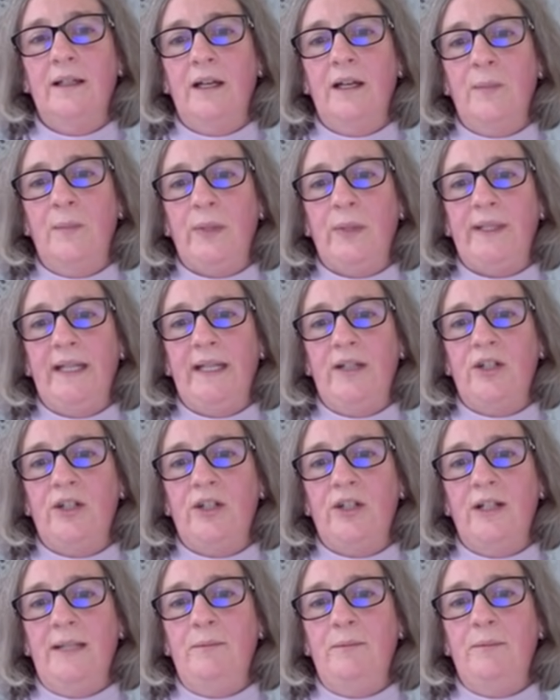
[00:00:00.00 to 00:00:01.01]

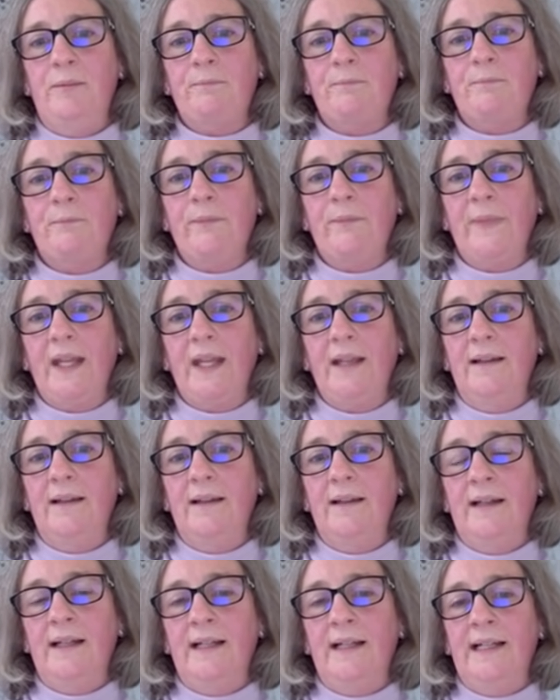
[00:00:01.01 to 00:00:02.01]
potentially
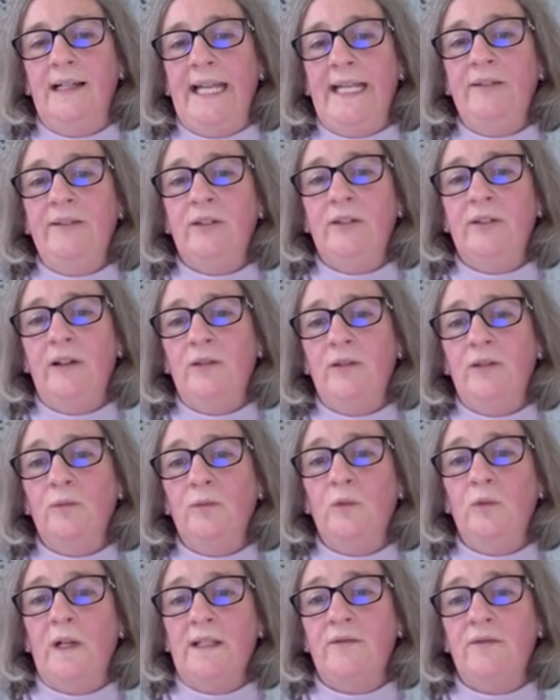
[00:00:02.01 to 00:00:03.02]
later on,
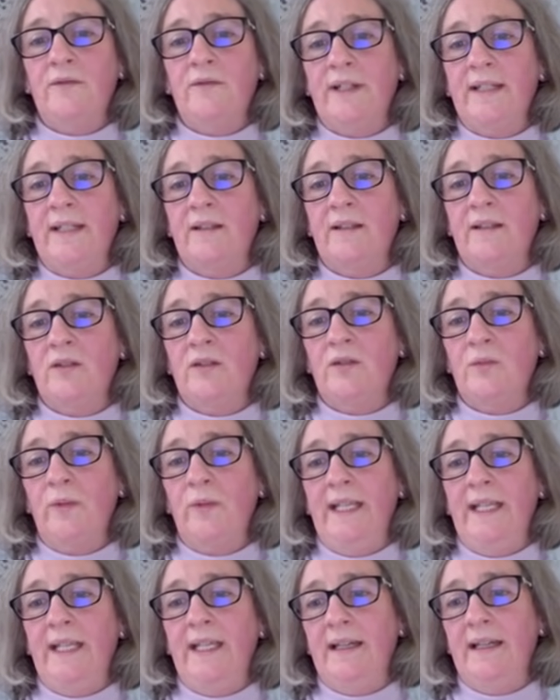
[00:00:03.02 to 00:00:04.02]
once, for instance,
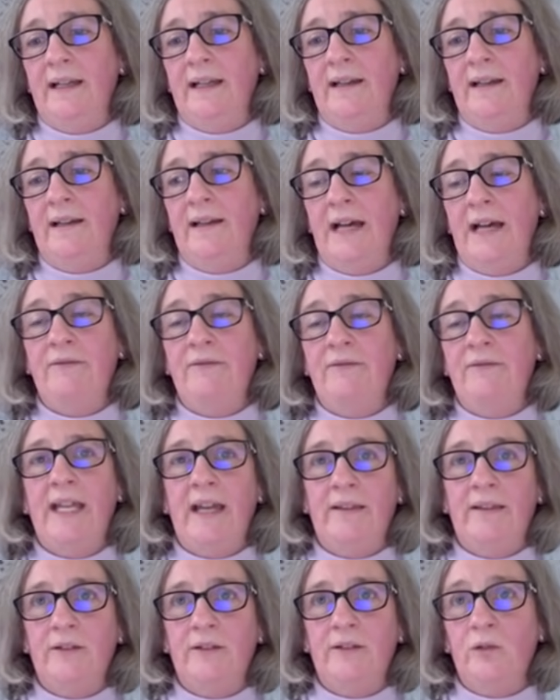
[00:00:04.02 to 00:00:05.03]
we have
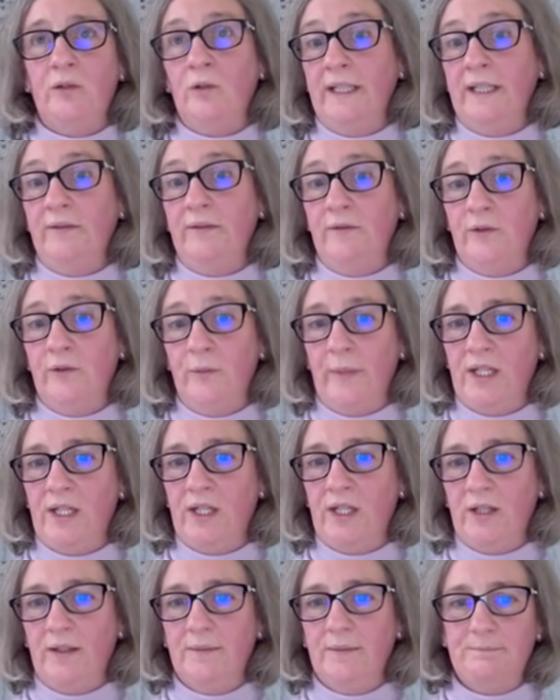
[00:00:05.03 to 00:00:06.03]
gathered all
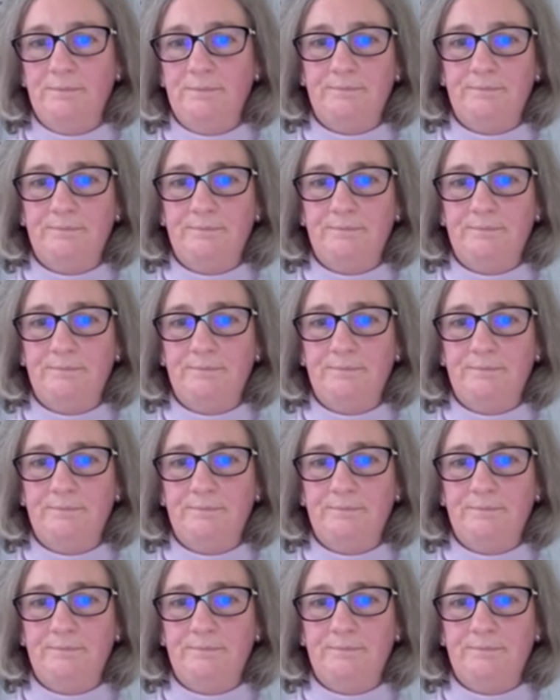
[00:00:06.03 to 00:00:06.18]
information.